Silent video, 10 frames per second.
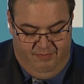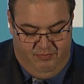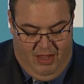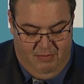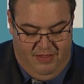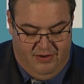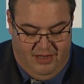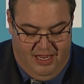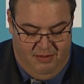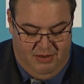My mother
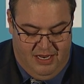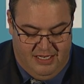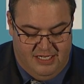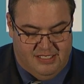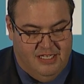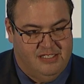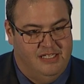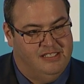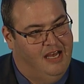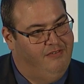came in
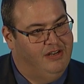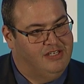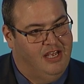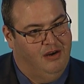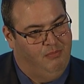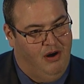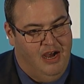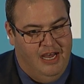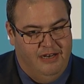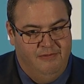1967 as a young
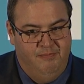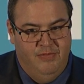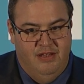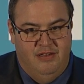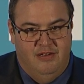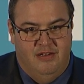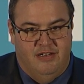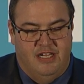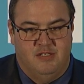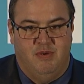bride,
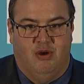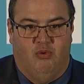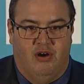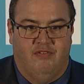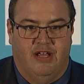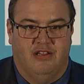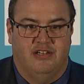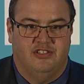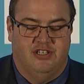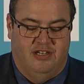didn't speak a word of
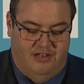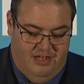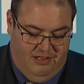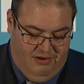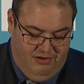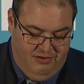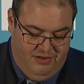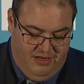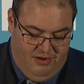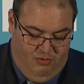English, and learned
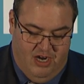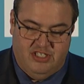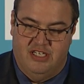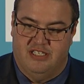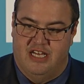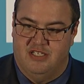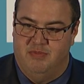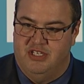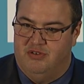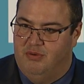watching
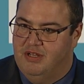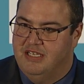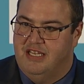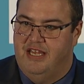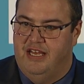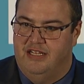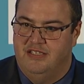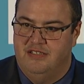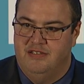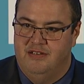Sesame Street with us
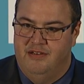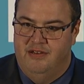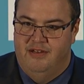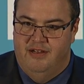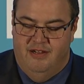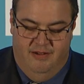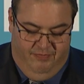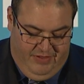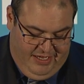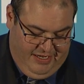kids,
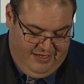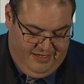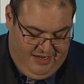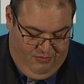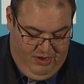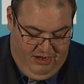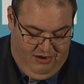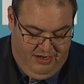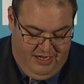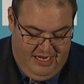and went
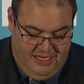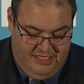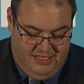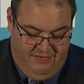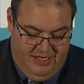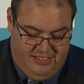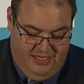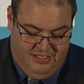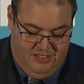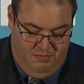on in
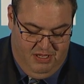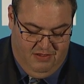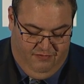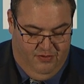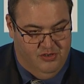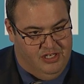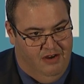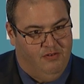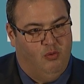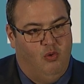1976 to be the first
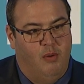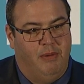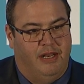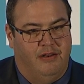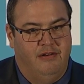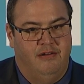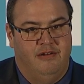ever woman